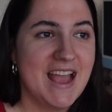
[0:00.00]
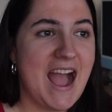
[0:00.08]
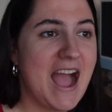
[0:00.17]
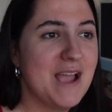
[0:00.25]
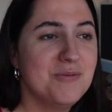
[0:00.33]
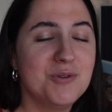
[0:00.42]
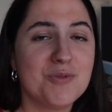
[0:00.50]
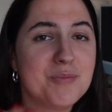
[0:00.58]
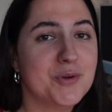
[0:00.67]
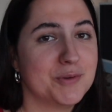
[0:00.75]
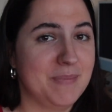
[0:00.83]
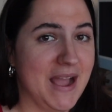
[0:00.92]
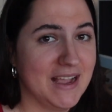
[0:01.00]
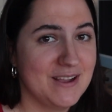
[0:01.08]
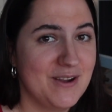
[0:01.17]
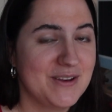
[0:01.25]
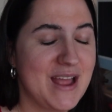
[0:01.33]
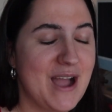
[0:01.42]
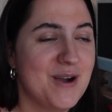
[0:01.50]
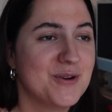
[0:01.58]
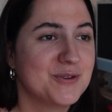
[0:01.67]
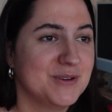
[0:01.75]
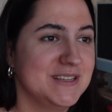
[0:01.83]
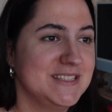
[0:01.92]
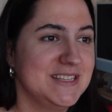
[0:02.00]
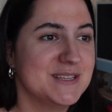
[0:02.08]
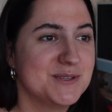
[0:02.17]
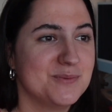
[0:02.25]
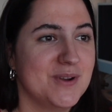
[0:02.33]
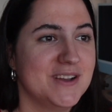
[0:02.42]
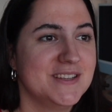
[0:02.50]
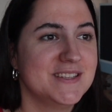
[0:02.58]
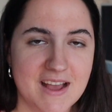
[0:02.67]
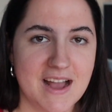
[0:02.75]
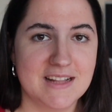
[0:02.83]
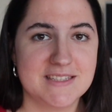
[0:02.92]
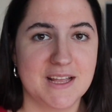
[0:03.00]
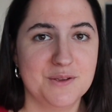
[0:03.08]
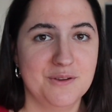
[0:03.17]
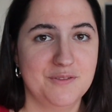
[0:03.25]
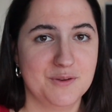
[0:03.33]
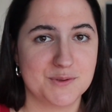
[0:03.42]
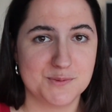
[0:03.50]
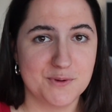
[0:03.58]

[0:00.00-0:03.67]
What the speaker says: I will report back on how crazy this was. I'll tell you if it was